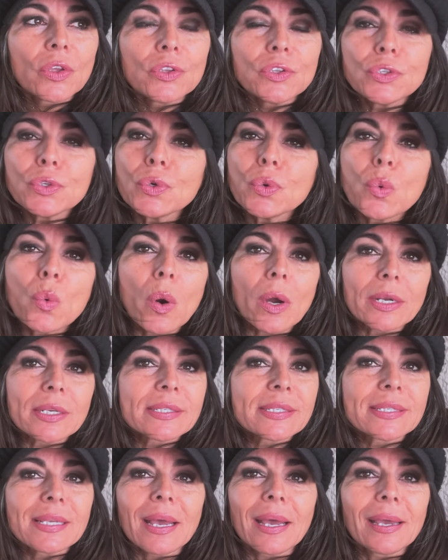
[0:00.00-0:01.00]
do
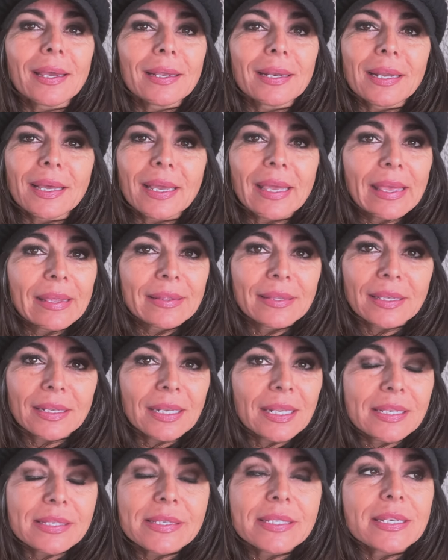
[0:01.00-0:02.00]
quartzsite like I did
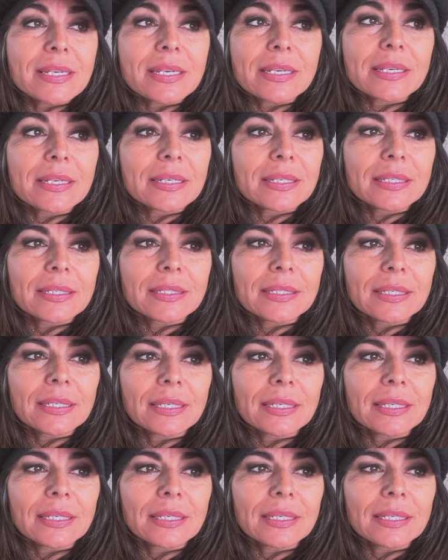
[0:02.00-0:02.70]
last year